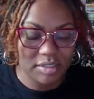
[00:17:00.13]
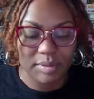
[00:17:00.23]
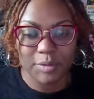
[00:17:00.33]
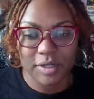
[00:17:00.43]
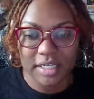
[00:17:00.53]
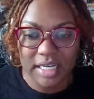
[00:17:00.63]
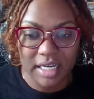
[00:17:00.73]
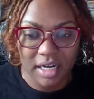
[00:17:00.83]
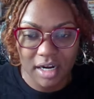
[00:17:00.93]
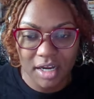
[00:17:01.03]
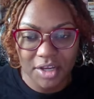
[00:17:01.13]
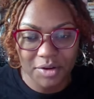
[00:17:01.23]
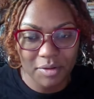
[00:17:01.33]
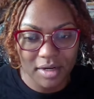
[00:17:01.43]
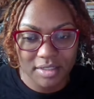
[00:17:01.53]
to be working.
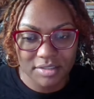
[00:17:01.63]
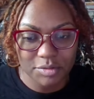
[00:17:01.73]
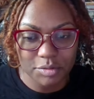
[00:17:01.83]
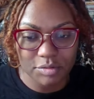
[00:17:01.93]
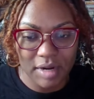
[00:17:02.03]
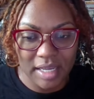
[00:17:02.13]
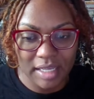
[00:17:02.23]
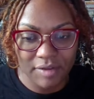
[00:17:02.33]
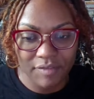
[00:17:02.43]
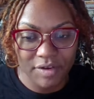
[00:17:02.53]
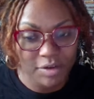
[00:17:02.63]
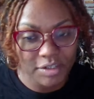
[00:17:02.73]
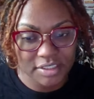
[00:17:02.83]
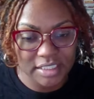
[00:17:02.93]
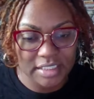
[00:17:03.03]
You are in school, right? Even though
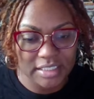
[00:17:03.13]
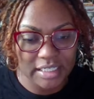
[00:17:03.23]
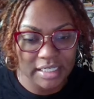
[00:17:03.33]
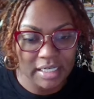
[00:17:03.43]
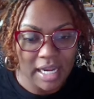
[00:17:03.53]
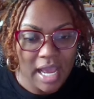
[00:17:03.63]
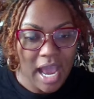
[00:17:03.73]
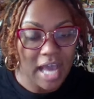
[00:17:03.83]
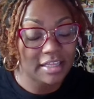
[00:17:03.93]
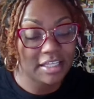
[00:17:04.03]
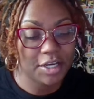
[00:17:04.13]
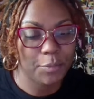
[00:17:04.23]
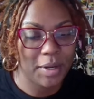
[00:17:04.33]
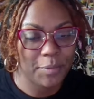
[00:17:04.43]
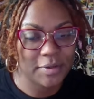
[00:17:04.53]
you're 16. I think you're
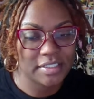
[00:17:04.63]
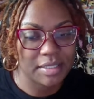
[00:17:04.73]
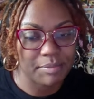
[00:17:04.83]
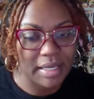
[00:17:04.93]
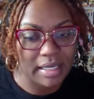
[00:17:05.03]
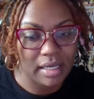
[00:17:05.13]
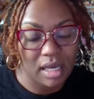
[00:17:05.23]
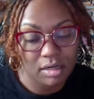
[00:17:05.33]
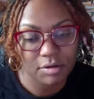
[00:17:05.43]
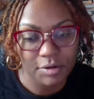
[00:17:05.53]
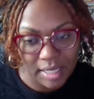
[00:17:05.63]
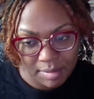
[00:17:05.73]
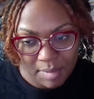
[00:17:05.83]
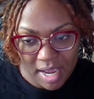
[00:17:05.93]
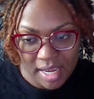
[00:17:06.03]
way worse than me. I don't know.
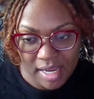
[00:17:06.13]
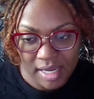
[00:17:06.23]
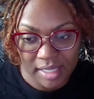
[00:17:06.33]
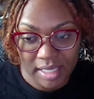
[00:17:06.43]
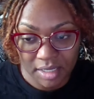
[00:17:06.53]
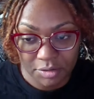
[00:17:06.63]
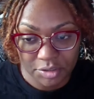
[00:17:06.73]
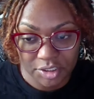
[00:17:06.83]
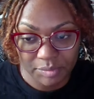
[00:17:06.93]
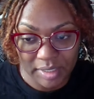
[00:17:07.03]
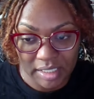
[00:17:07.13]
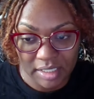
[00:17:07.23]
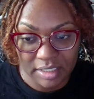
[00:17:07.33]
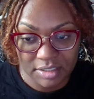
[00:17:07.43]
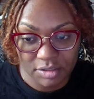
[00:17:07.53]
Am I a kid who should be
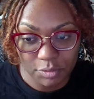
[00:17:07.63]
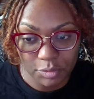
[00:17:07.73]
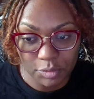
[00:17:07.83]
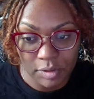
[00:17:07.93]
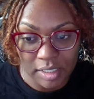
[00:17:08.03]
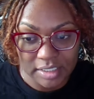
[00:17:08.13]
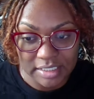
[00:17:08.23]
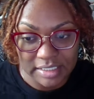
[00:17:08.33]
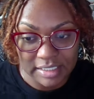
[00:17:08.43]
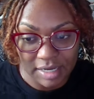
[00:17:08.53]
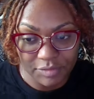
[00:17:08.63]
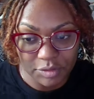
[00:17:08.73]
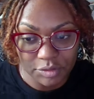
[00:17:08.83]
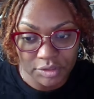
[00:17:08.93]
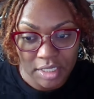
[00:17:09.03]
in school hunting
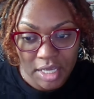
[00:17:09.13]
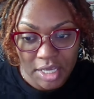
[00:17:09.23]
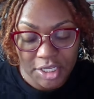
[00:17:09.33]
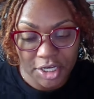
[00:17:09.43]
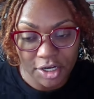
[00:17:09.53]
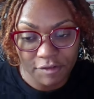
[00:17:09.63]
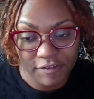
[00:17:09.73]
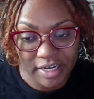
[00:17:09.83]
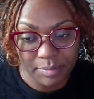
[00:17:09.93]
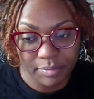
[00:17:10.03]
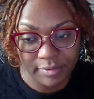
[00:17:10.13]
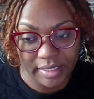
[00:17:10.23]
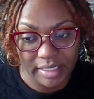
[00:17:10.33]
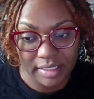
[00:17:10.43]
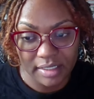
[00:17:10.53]
devils? You're a rare
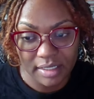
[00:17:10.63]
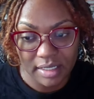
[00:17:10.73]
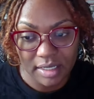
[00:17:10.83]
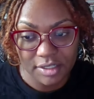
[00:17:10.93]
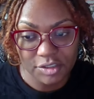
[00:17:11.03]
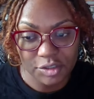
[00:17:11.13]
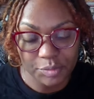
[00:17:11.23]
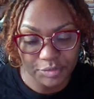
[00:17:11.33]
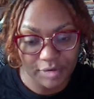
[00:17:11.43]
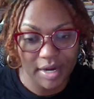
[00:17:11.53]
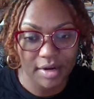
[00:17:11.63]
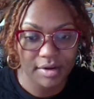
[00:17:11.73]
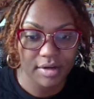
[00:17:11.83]
breed. Super rare.